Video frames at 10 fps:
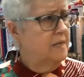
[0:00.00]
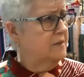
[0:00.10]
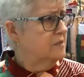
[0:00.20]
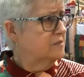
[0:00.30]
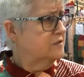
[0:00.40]

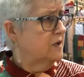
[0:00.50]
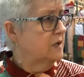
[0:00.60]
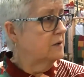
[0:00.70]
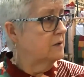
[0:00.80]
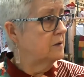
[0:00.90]
There's
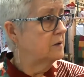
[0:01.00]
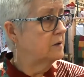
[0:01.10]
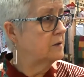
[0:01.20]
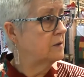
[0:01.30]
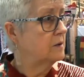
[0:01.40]

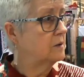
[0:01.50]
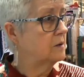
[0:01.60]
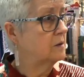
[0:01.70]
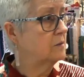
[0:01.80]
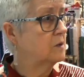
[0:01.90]

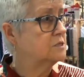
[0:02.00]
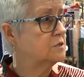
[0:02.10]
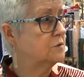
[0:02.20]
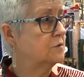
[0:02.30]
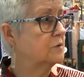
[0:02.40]
1,
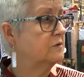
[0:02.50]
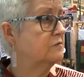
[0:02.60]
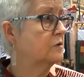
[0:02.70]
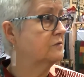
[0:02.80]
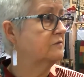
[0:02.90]
2, 3,
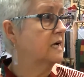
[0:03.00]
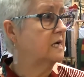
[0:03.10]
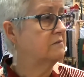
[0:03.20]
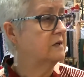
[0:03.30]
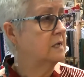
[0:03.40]
4, 5,